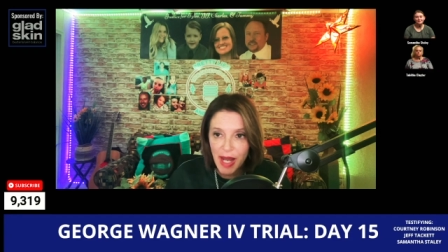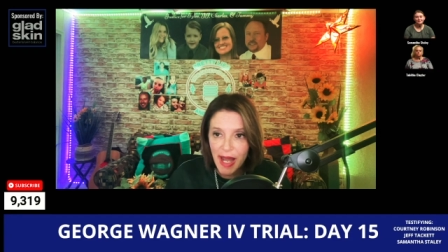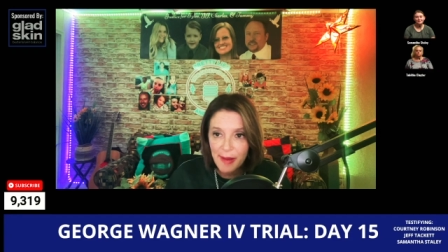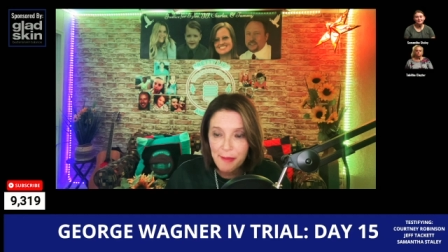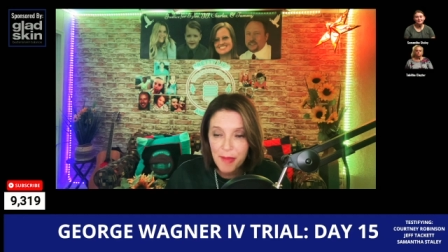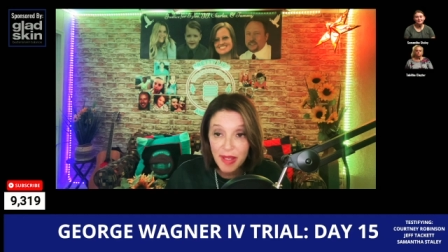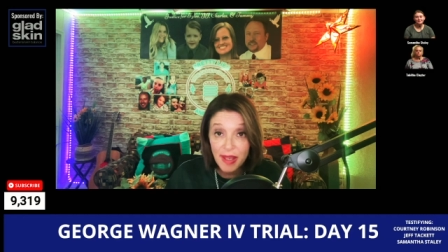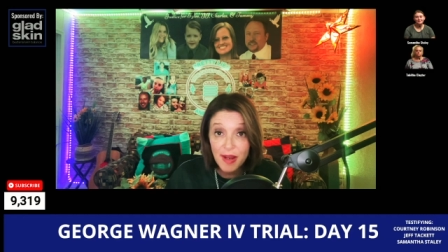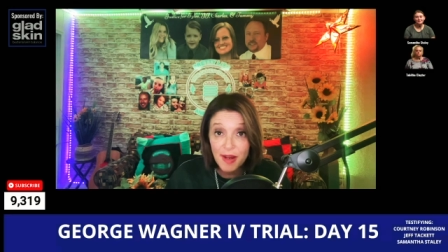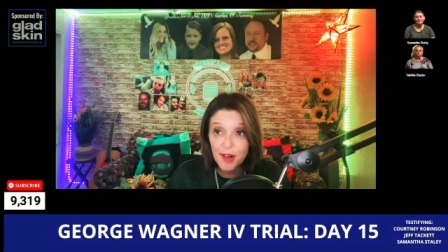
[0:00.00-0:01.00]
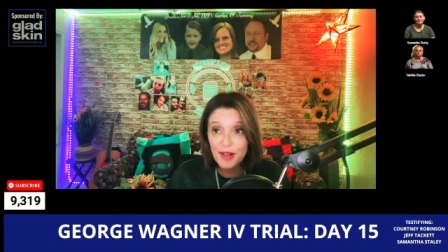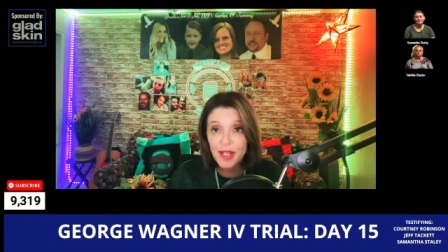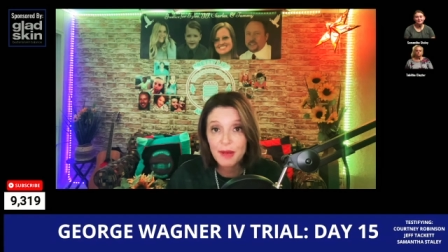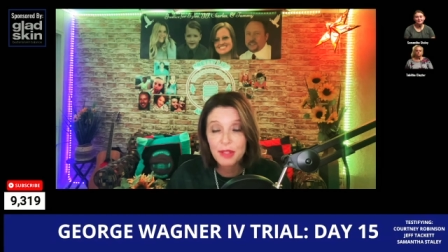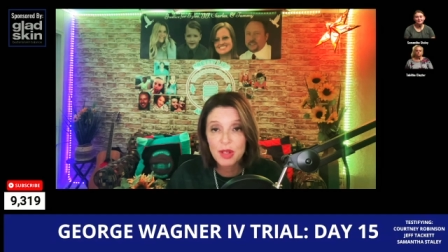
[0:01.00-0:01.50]
I hear
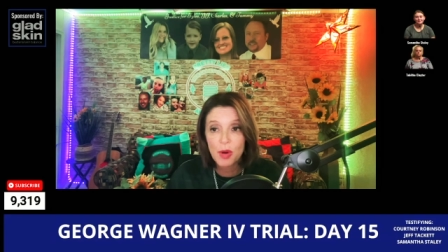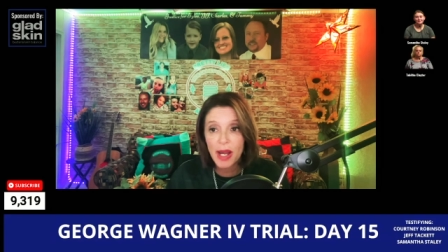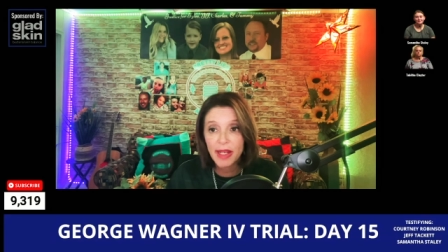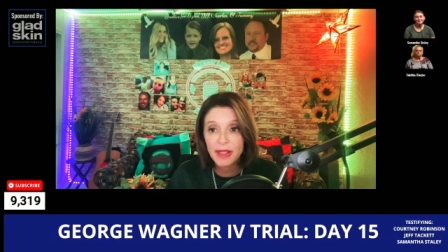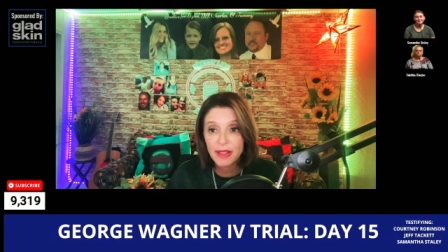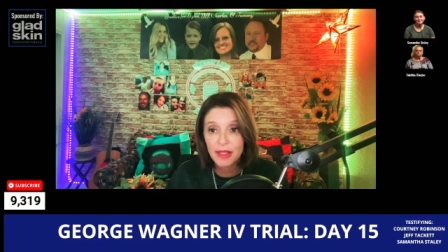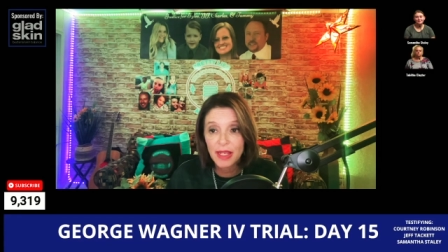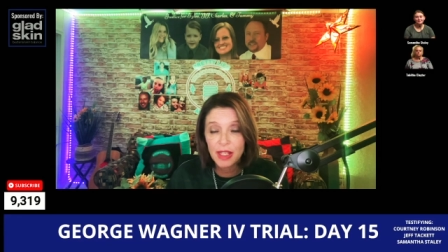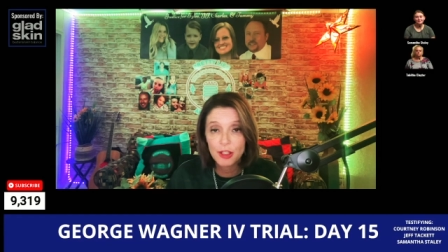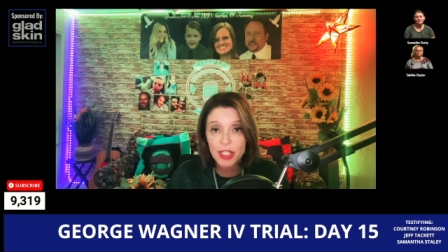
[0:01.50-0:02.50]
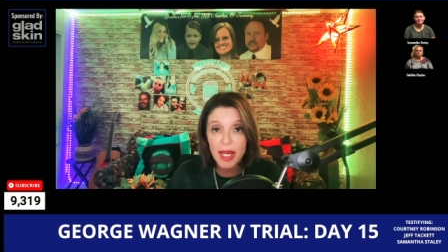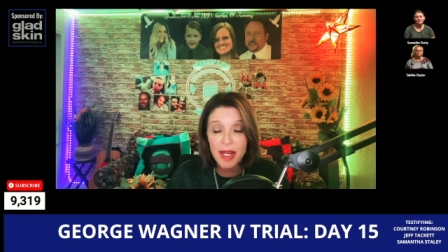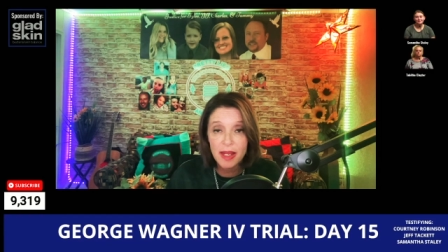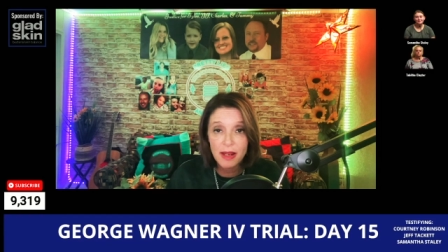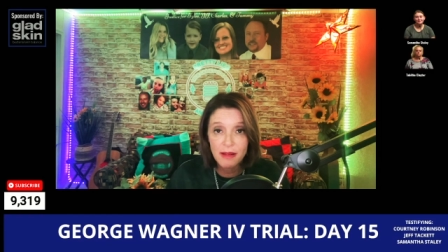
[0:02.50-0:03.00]
he was quite the
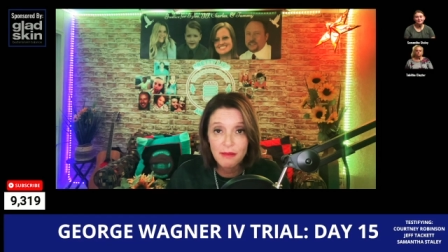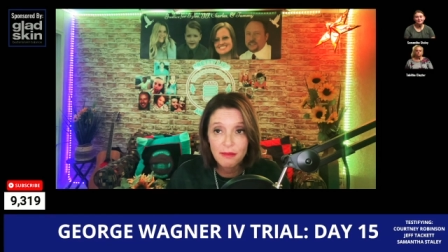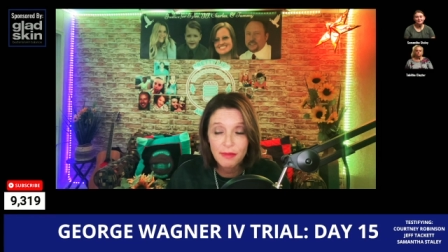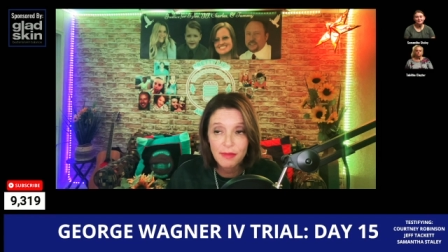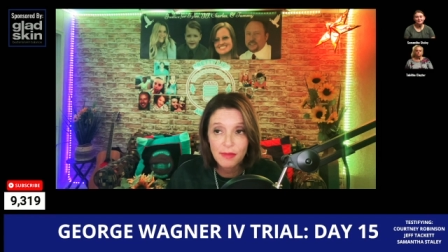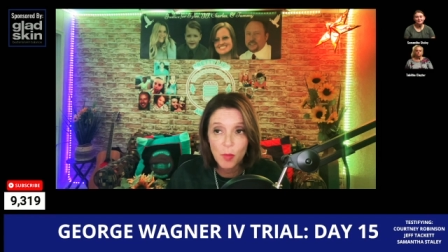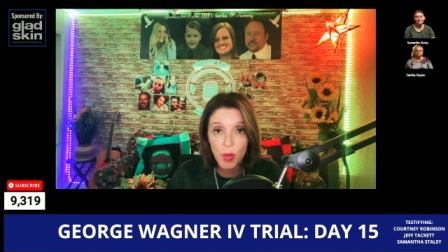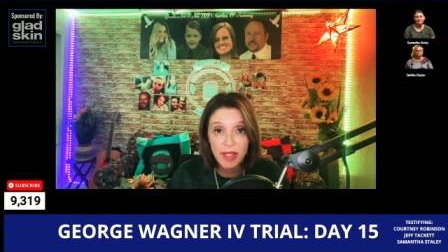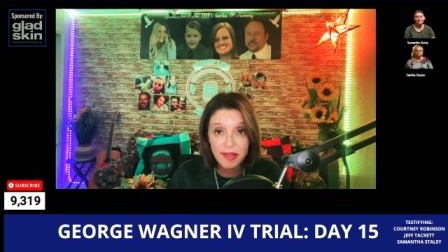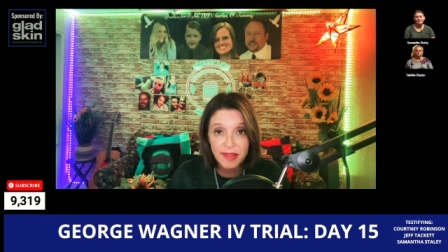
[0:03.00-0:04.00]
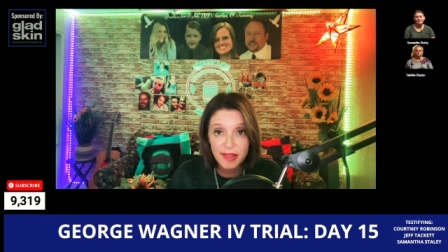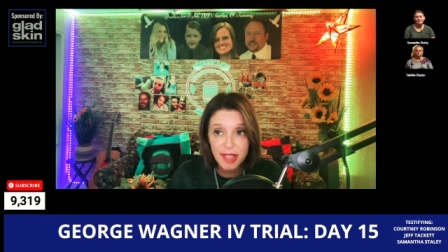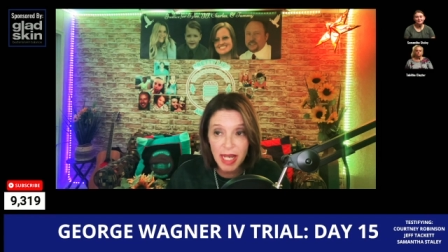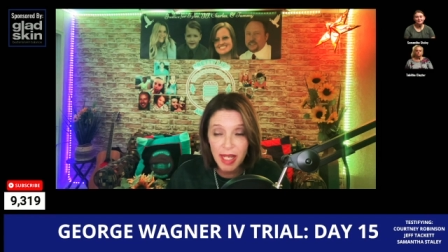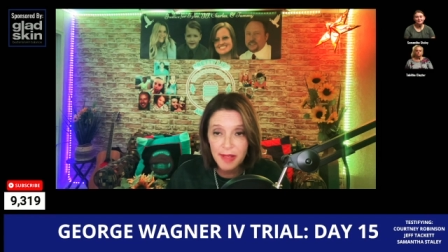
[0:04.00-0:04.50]
entertaining witness at
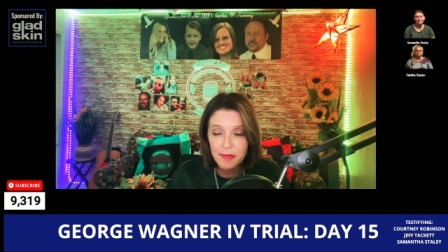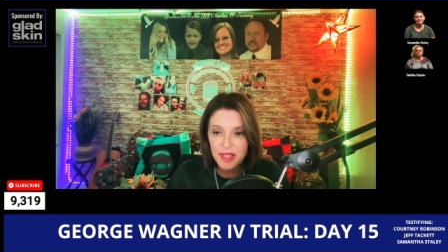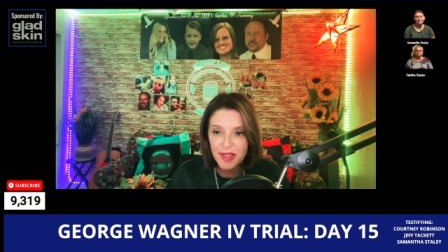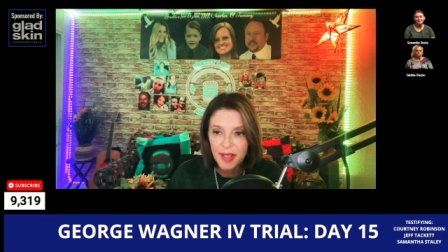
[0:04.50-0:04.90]
times.